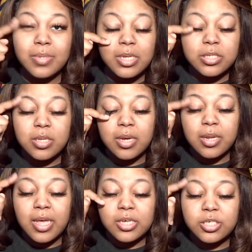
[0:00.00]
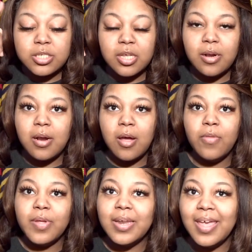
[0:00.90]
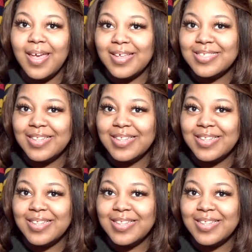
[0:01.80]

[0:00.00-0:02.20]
these like lashes that are on their last